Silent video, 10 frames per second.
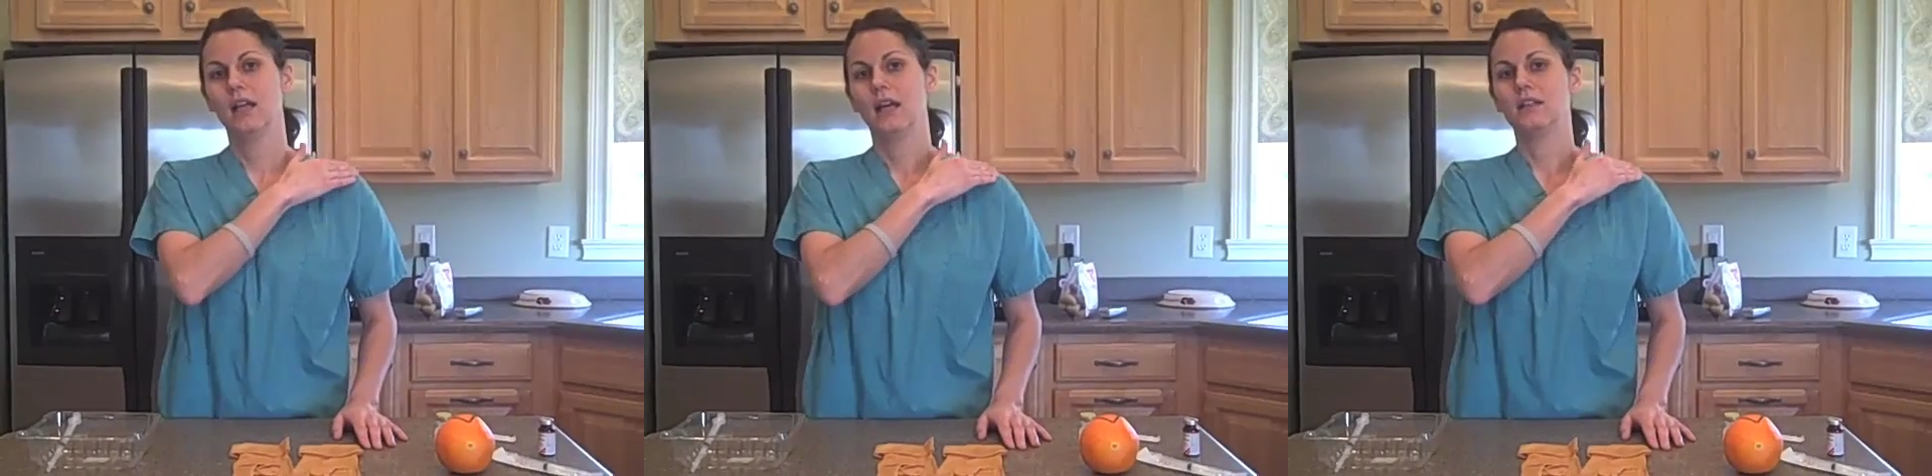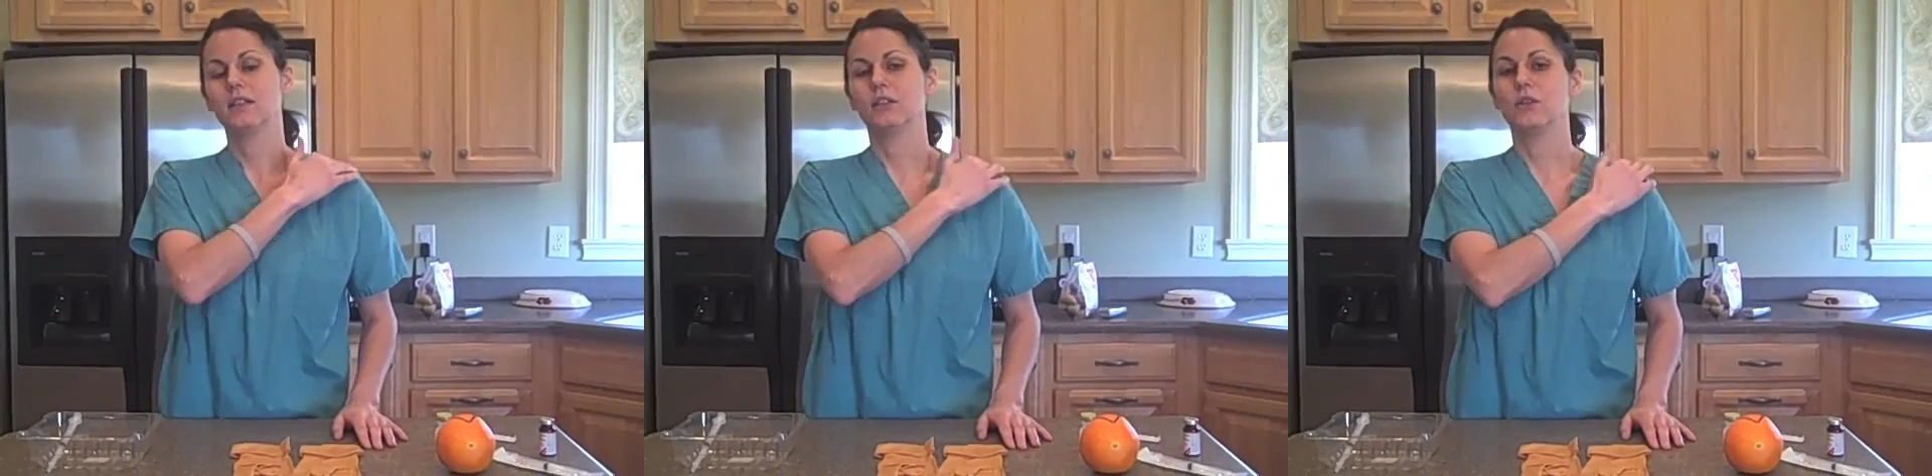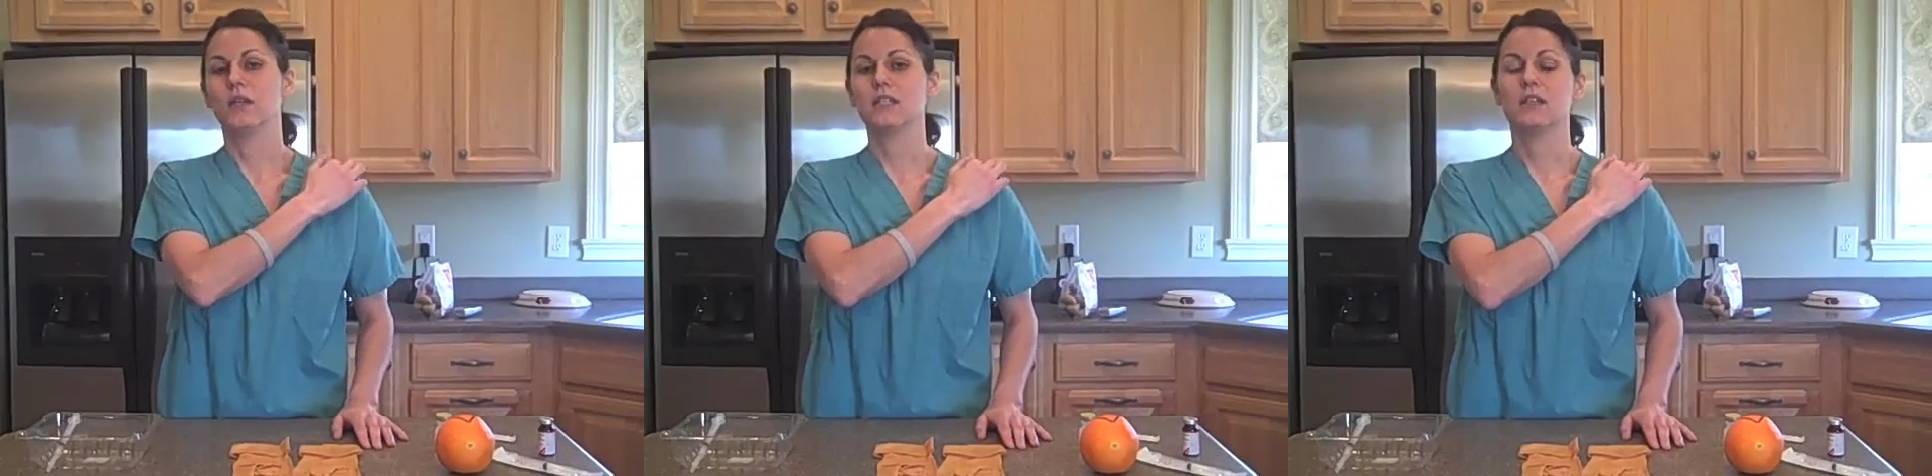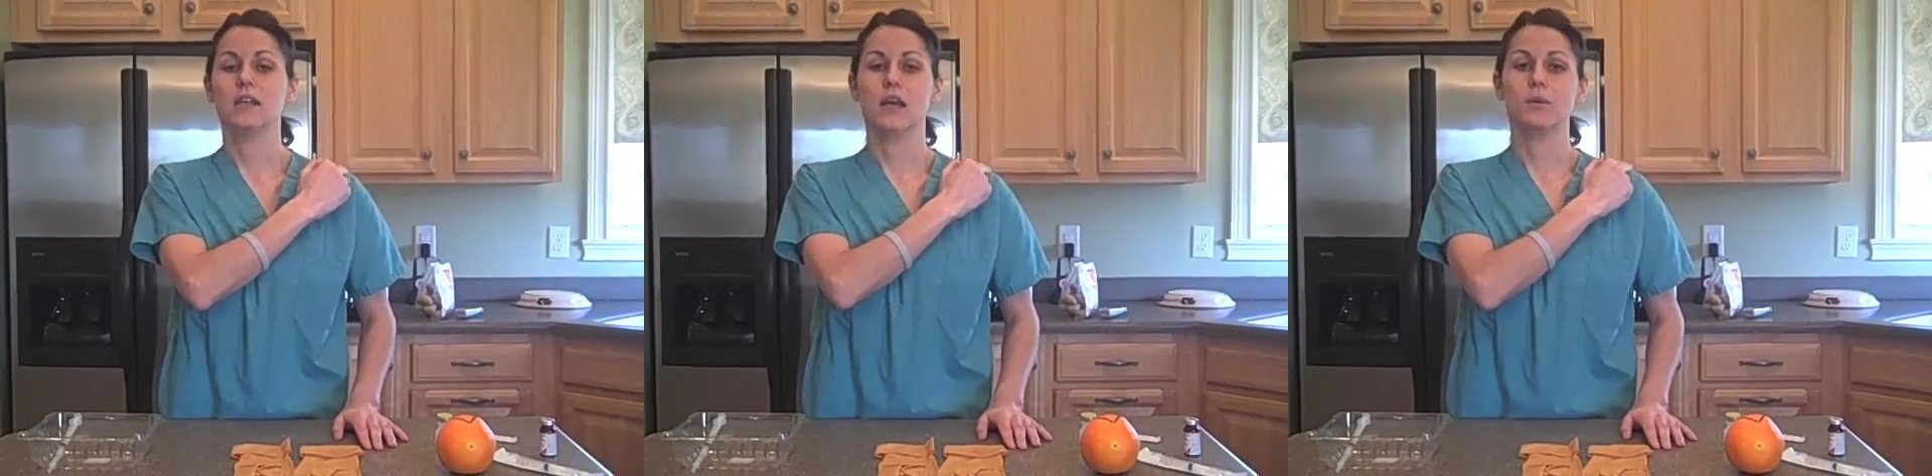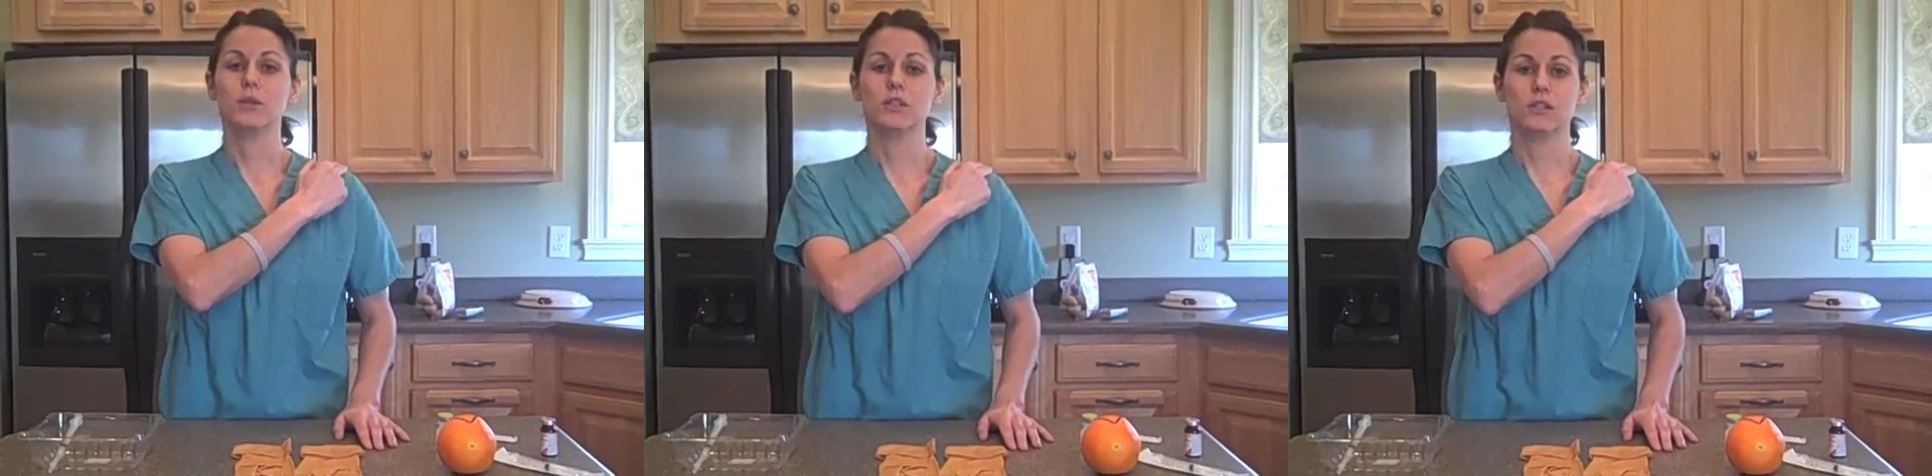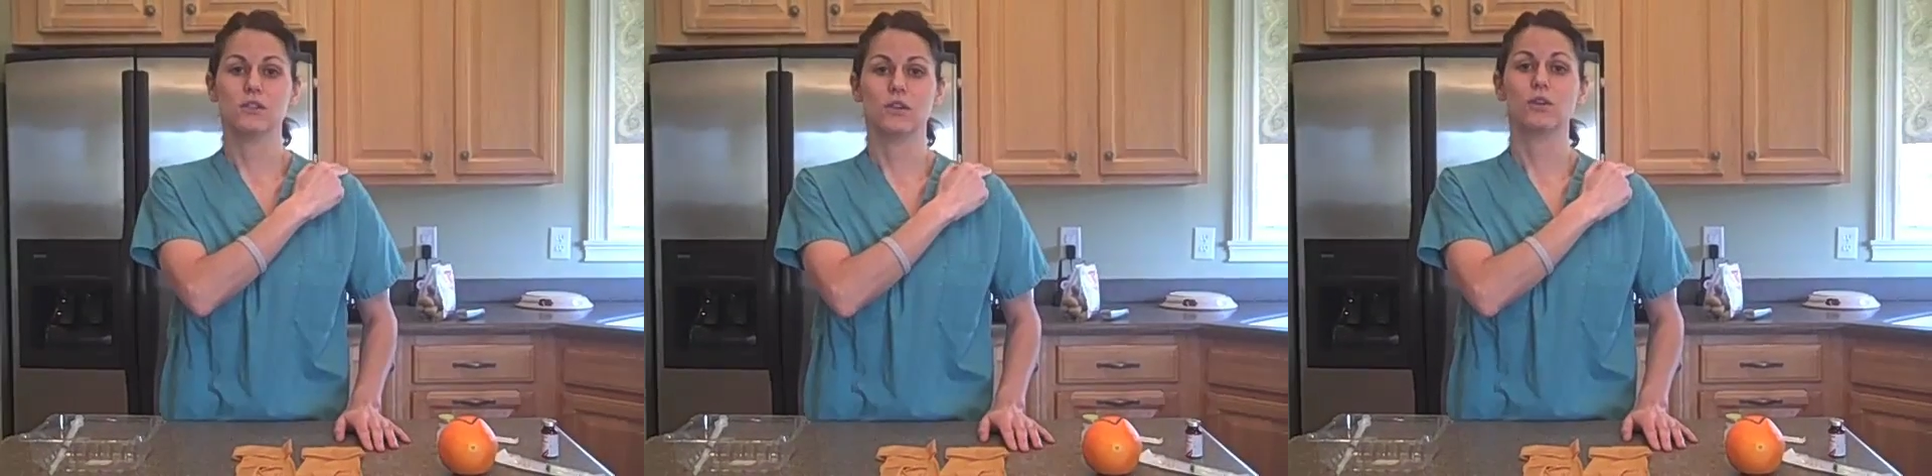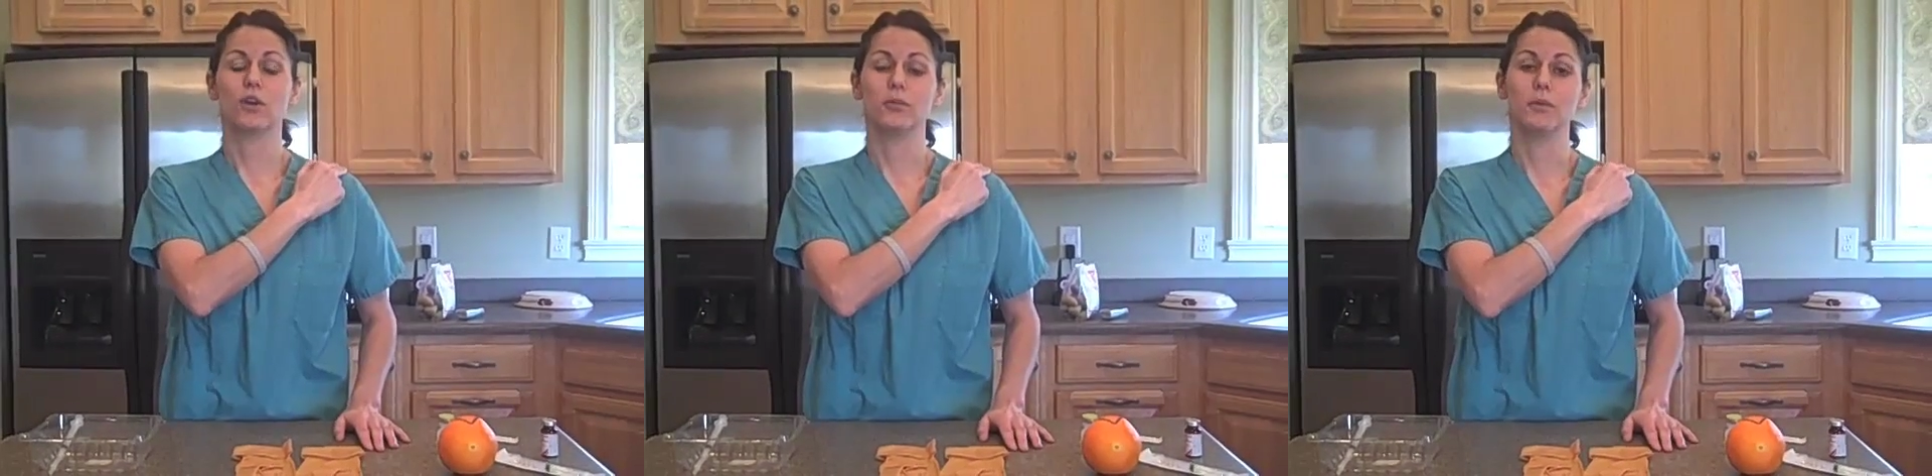until you get to the end, which is your
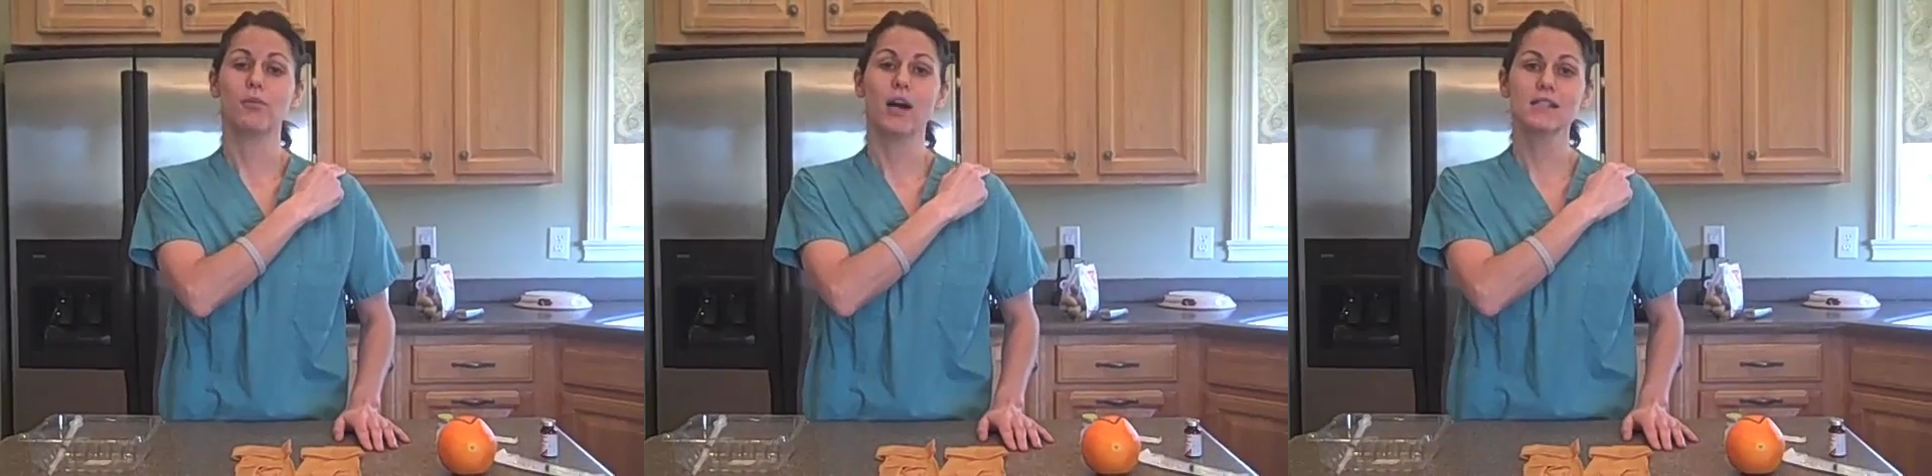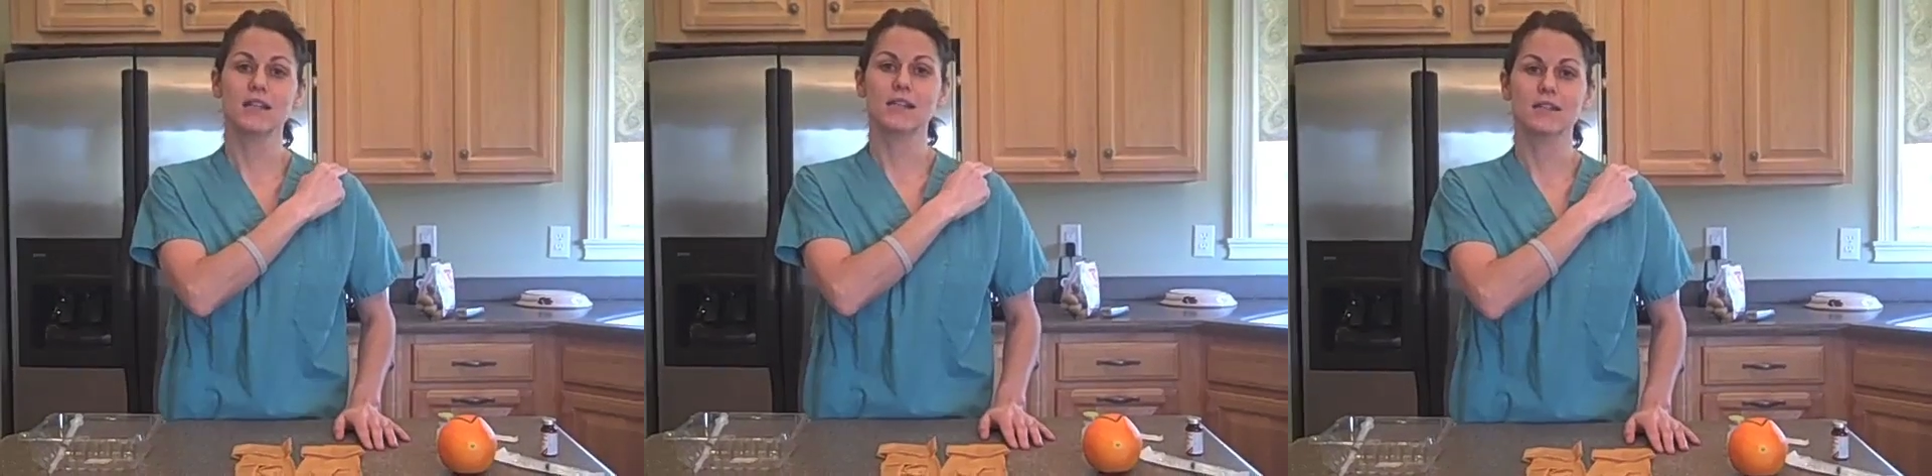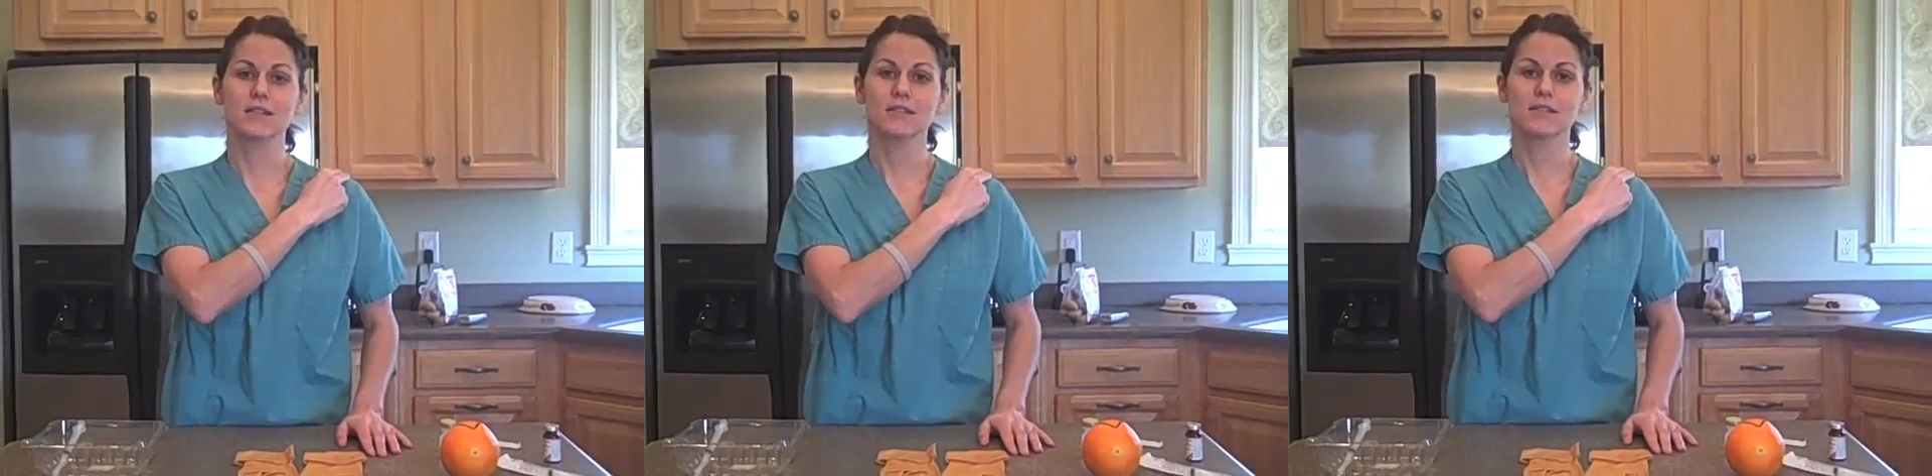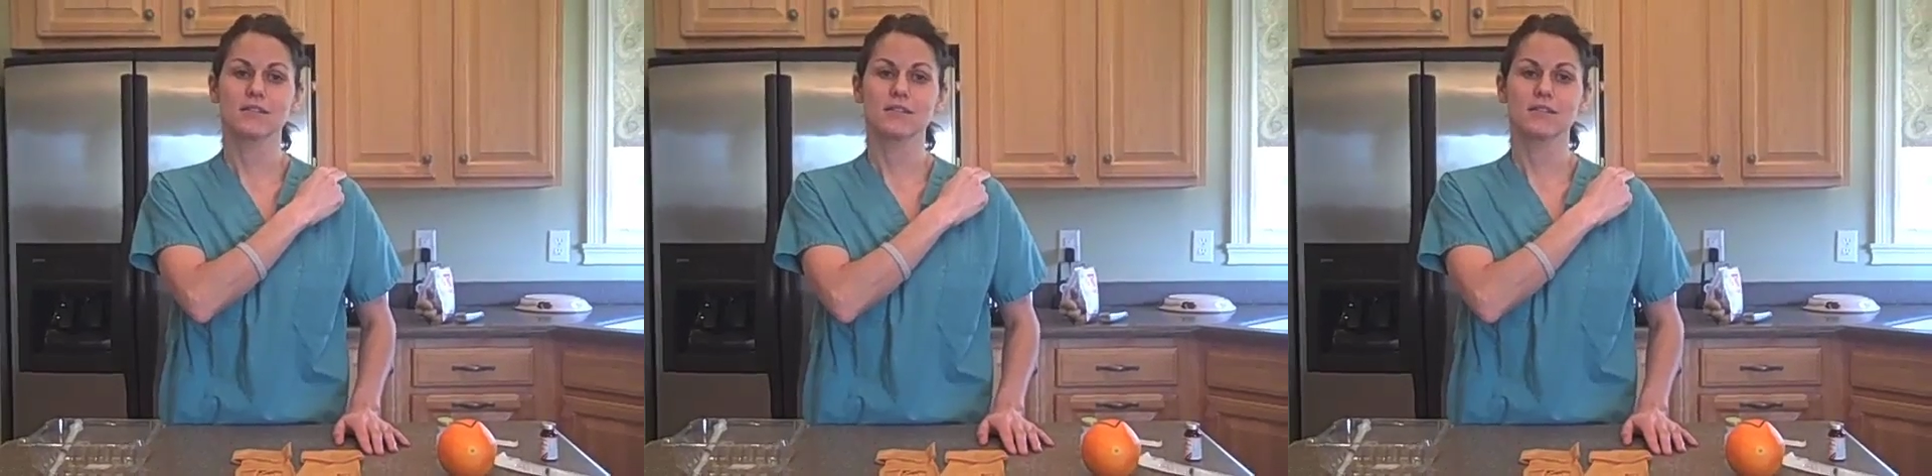acromion process.